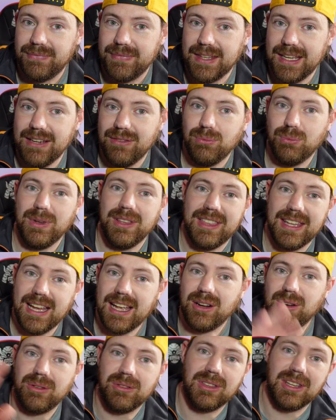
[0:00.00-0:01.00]
even
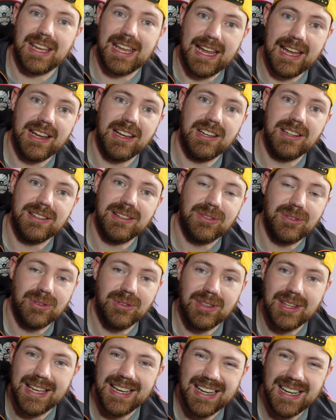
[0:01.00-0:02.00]
without all the cage and all
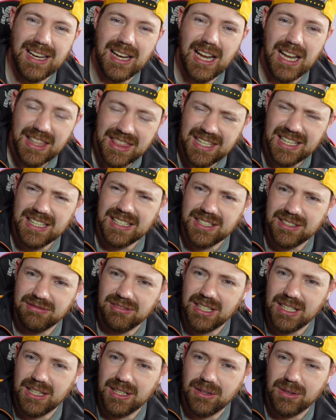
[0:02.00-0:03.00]
that, I think it's a
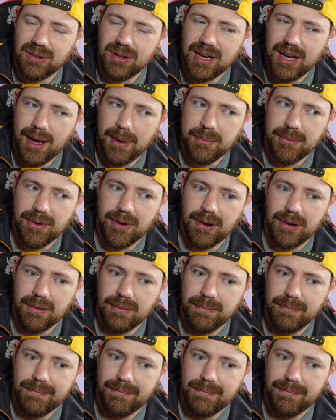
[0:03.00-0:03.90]
really good camera.